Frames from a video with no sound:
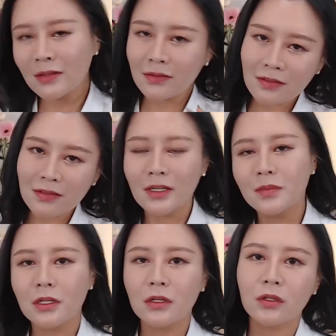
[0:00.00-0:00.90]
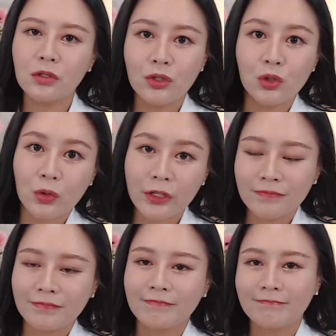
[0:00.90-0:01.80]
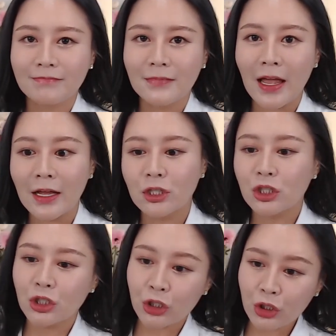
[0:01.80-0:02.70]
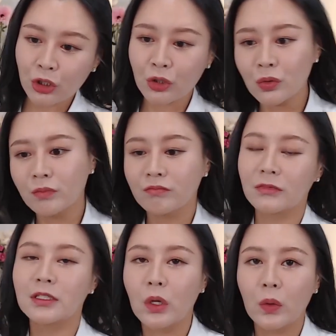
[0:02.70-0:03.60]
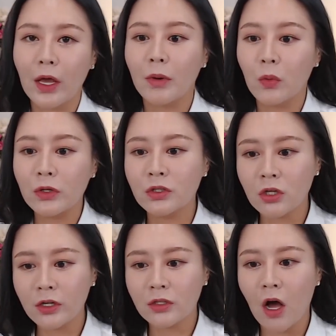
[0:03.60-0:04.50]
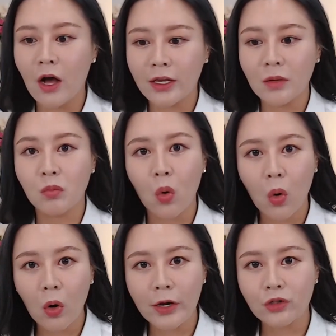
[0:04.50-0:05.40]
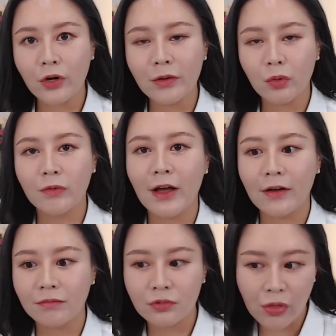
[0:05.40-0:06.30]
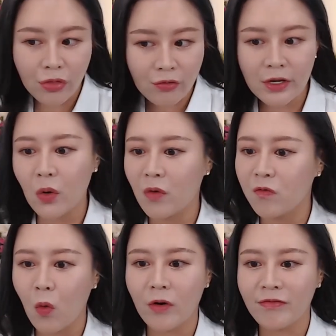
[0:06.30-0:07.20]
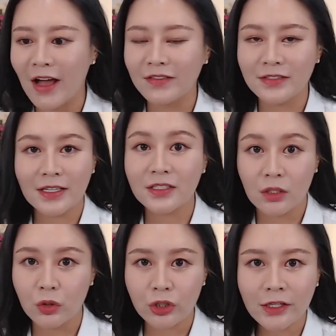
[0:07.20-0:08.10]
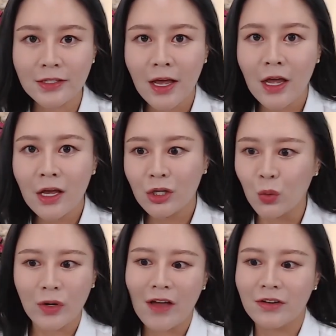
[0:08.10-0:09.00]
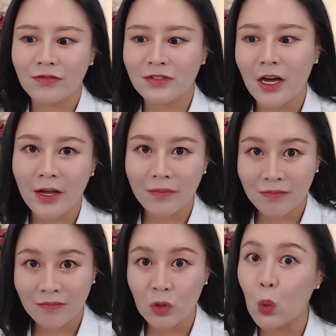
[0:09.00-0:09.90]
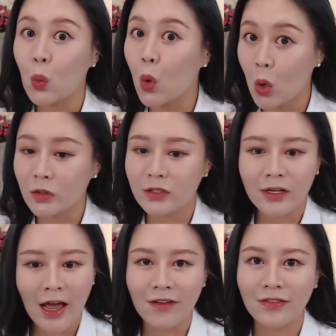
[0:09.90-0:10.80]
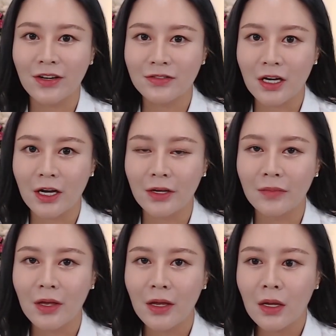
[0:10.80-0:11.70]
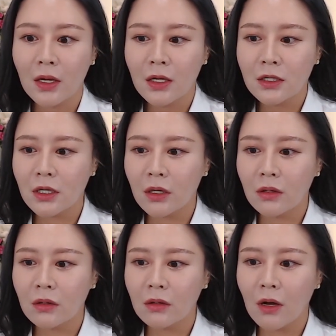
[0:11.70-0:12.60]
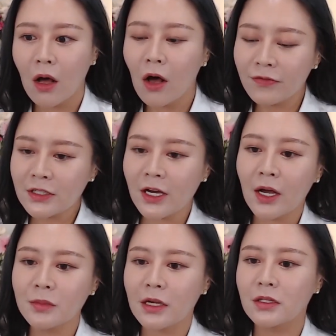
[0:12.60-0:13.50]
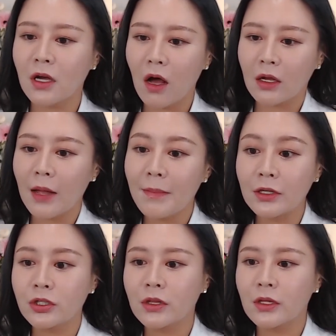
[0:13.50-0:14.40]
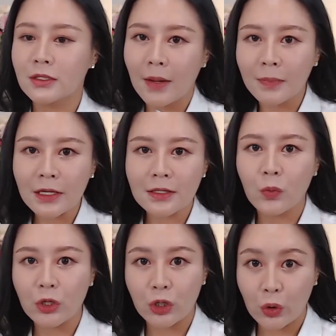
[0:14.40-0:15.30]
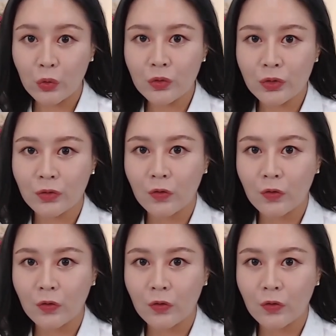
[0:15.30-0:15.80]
seems a little too short, and 2 is okay. But when you start talking more and try to provide 3 or 4 or 5, 6 solutions, you won't have enough time. You won't have enough time. So oftentimes I mention the template that we use